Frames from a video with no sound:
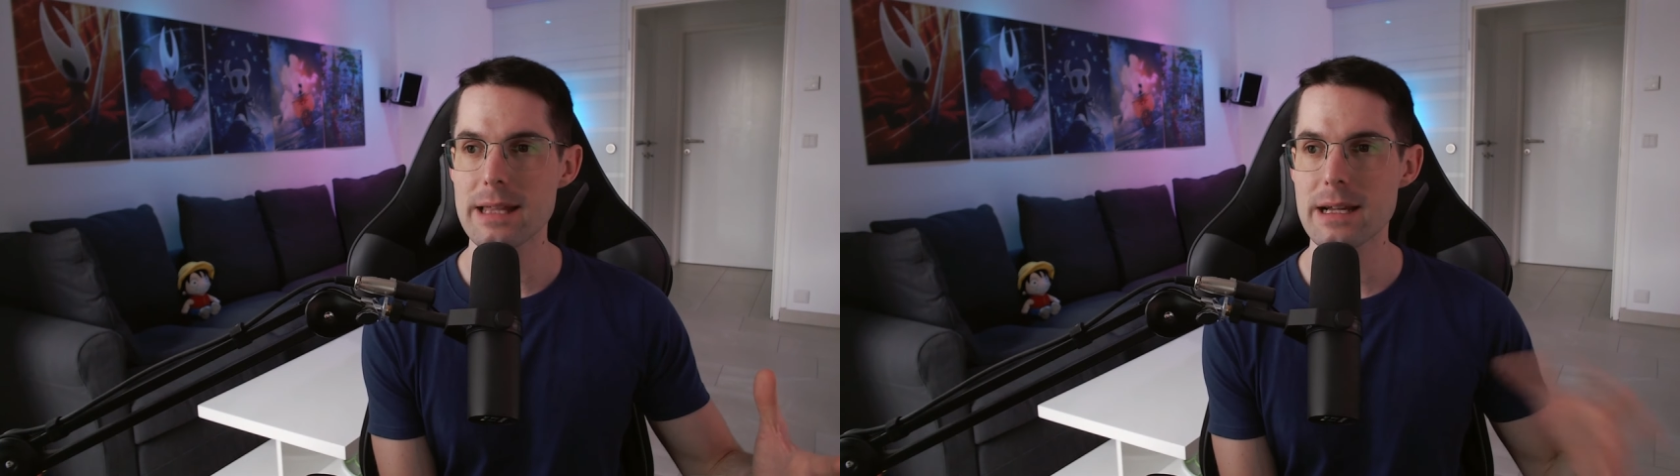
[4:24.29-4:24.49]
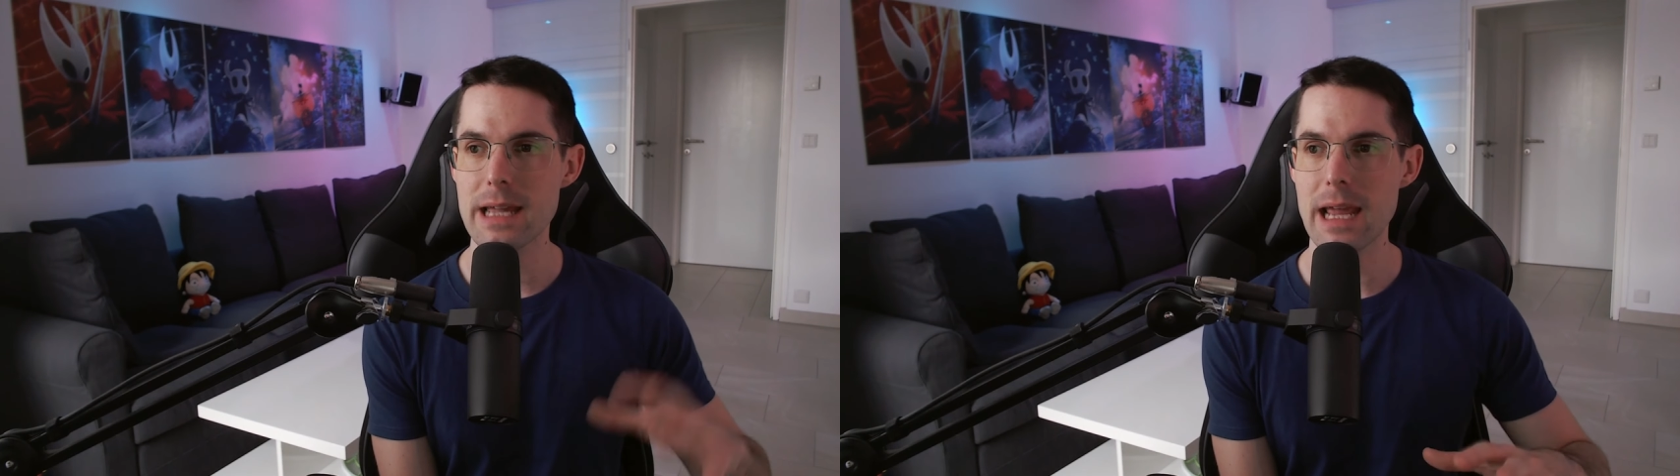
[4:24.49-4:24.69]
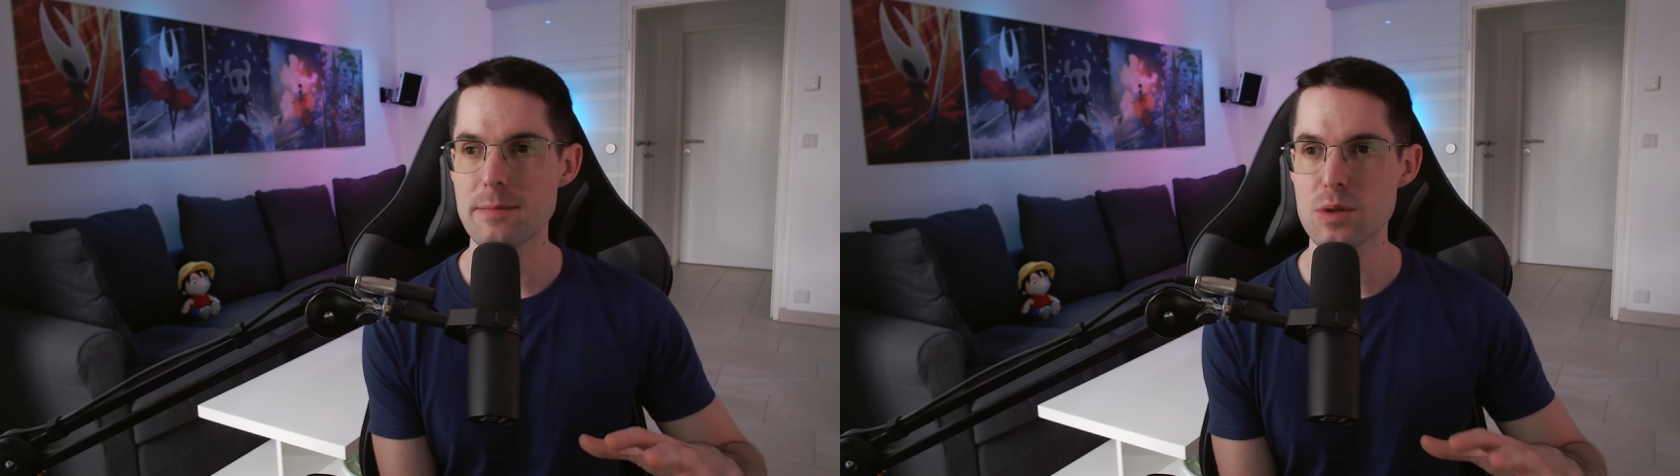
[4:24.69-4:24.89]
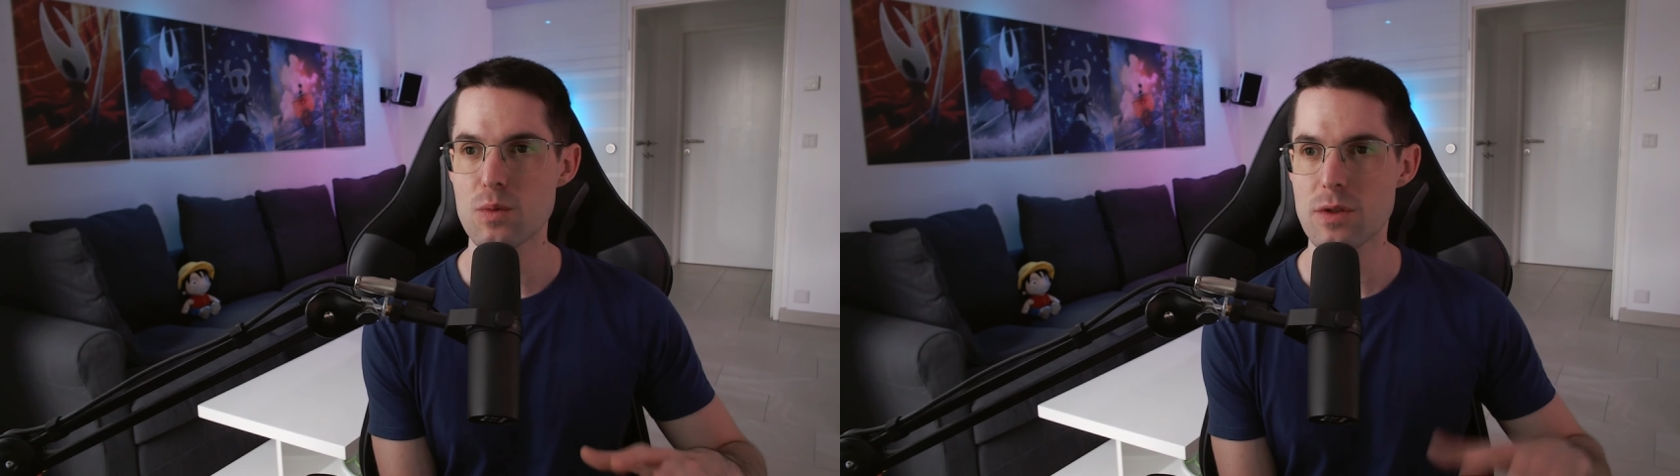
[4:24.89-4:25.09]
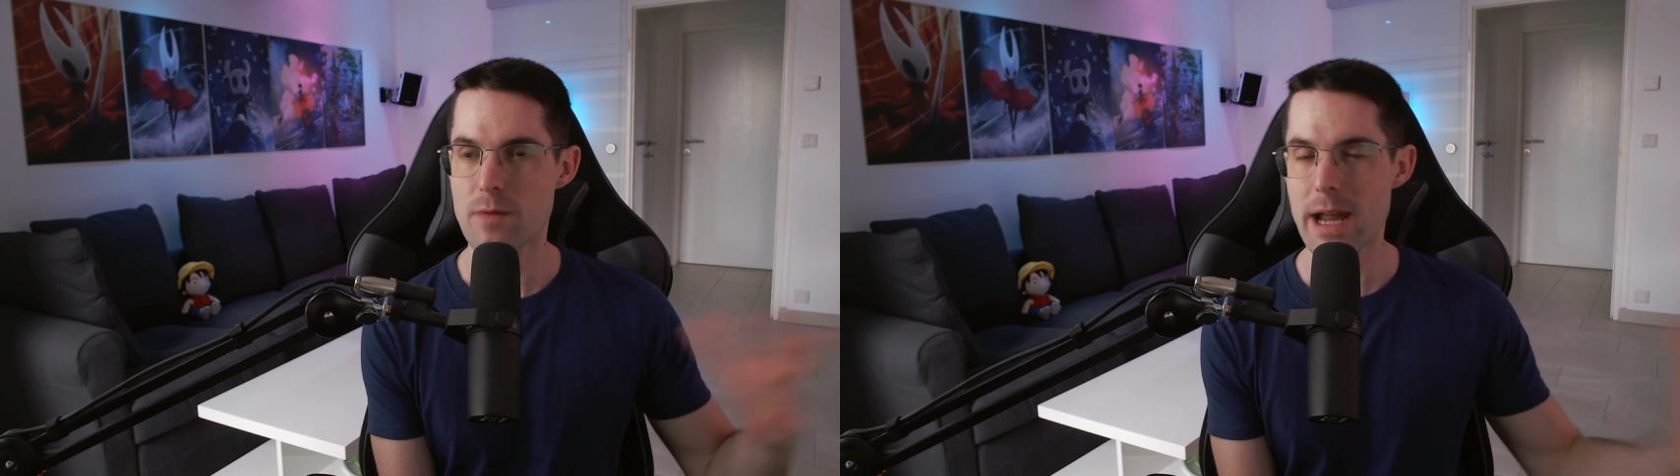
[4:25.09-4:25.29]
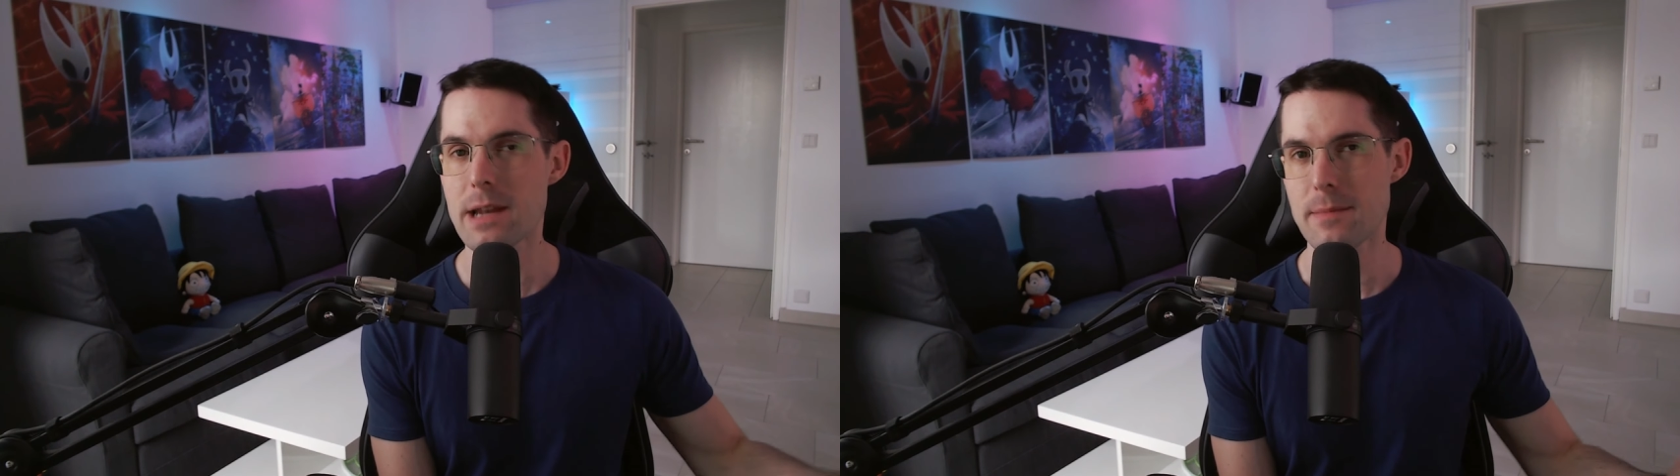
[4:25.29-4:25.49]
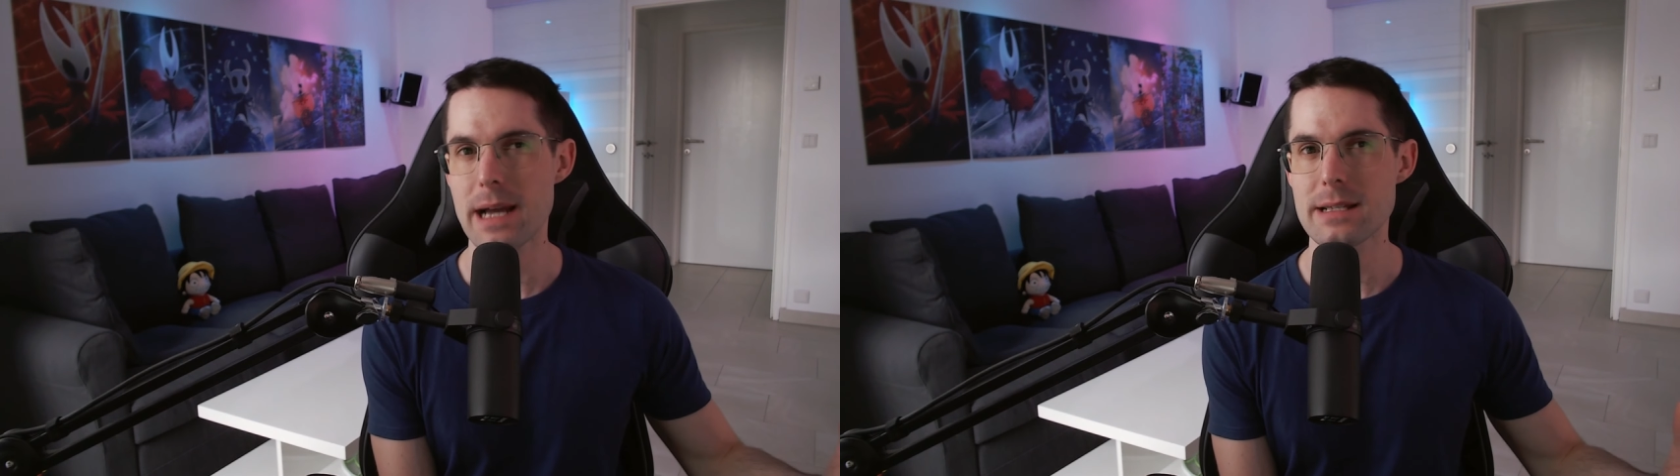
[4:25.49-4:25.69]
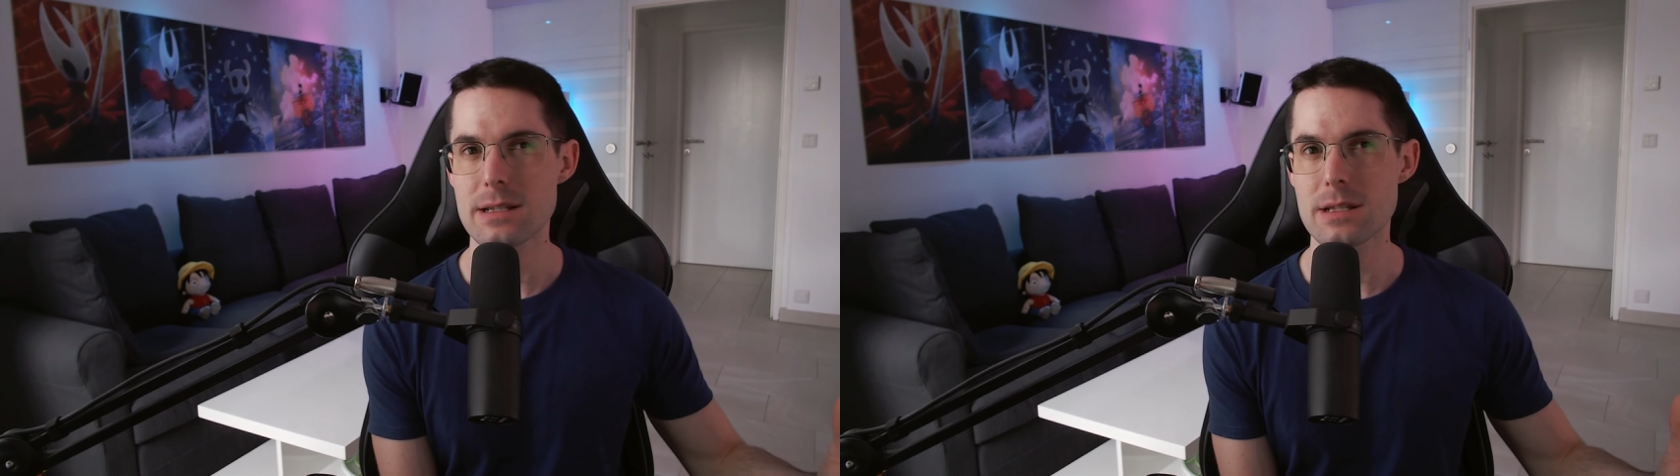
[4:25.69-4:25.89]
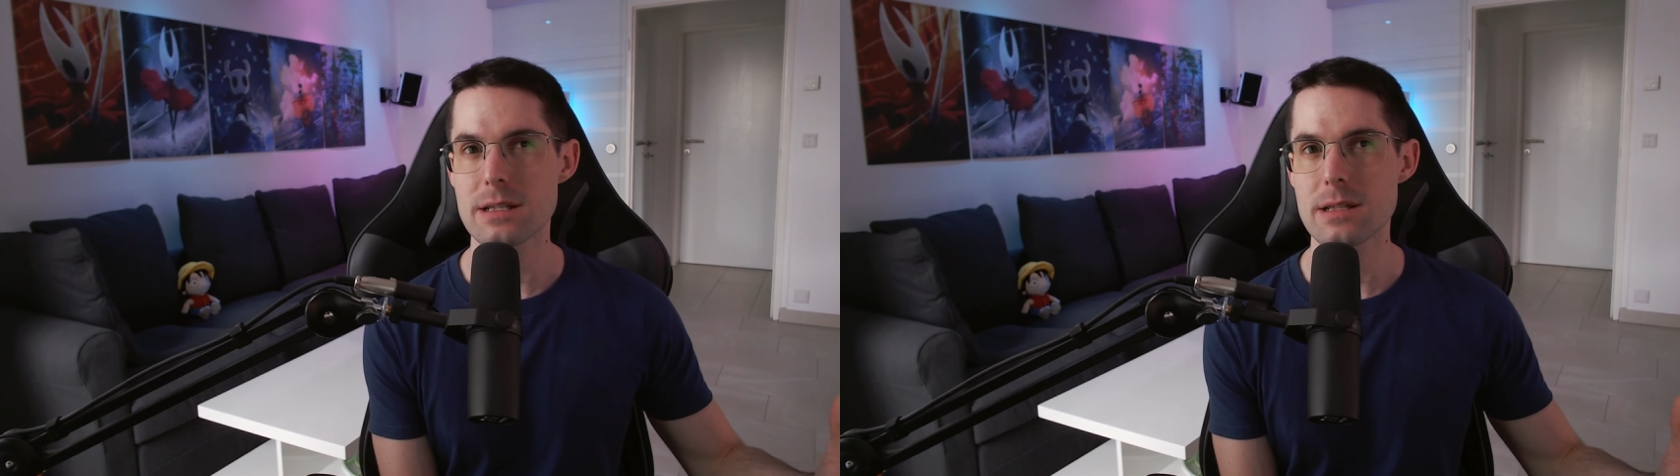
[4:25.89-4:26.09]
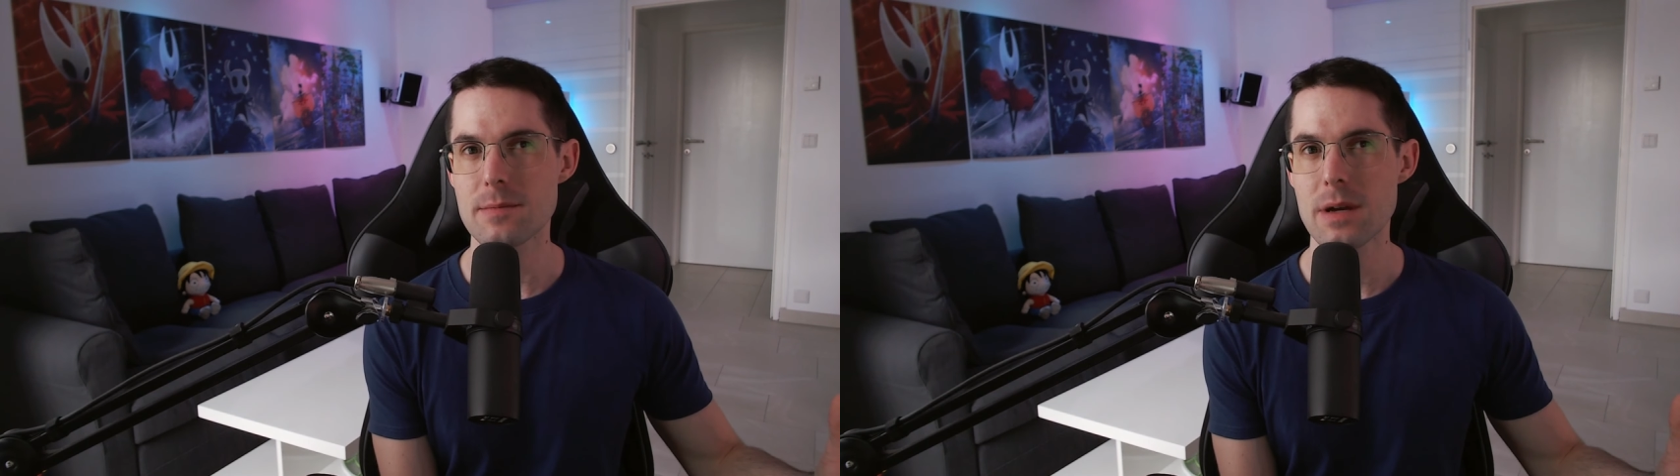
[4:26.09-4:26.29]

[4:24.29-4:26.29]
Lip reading: other games with randomizers in them.